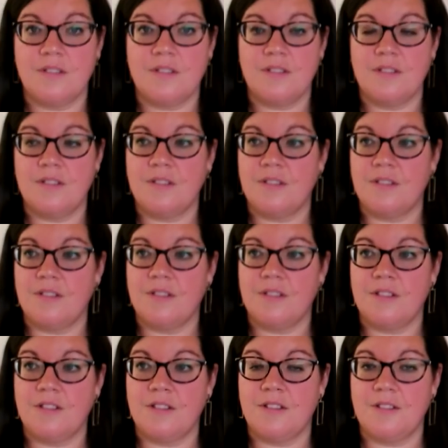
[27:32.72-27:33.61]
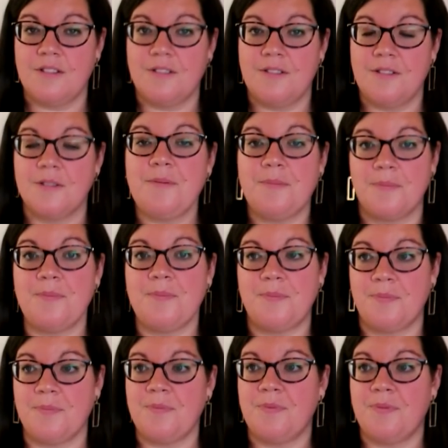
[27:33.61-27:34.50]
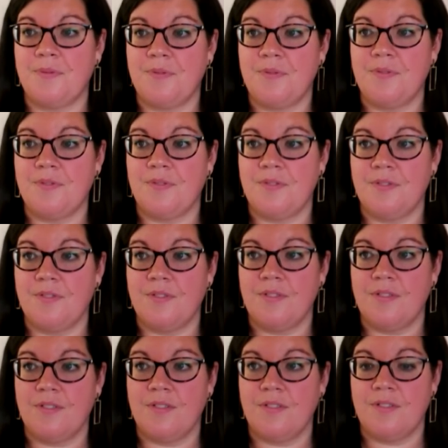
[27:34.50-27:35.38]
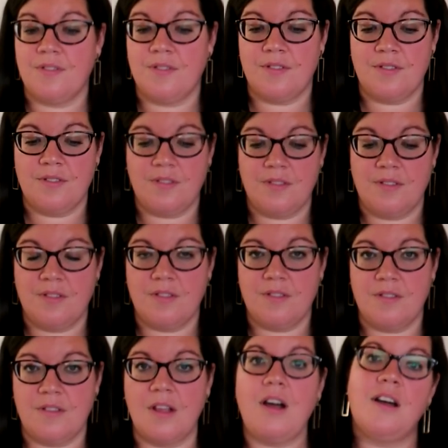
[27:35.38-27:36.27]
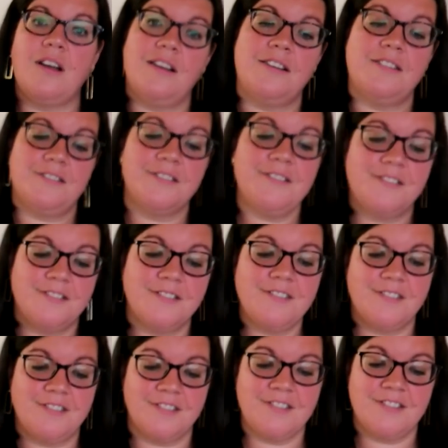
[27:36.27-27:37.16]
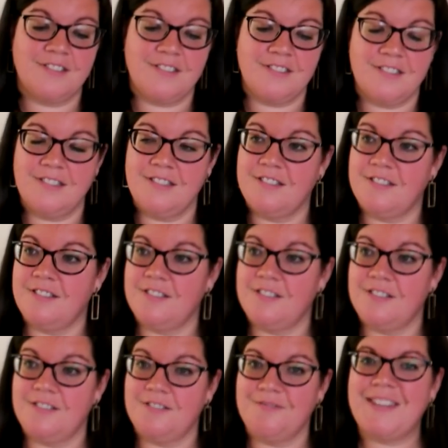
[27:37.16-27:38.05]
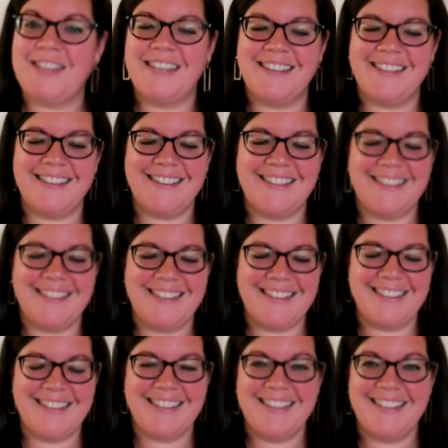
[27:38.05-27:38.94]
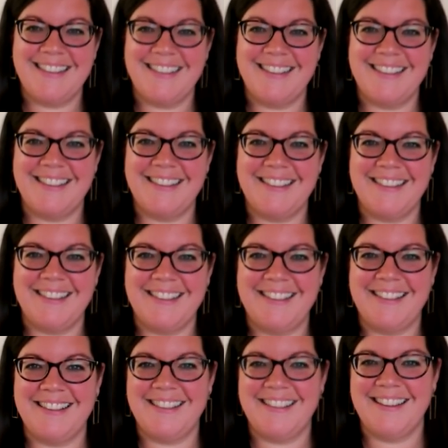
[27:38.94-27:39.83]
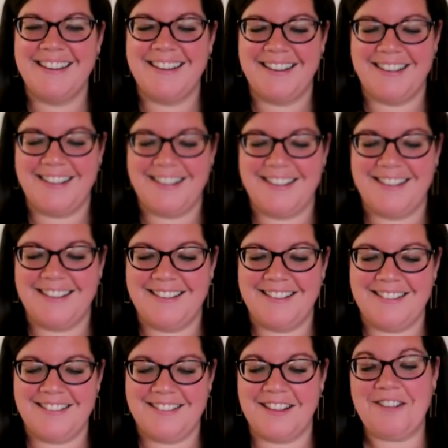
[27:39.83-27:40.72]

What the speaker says: (silent)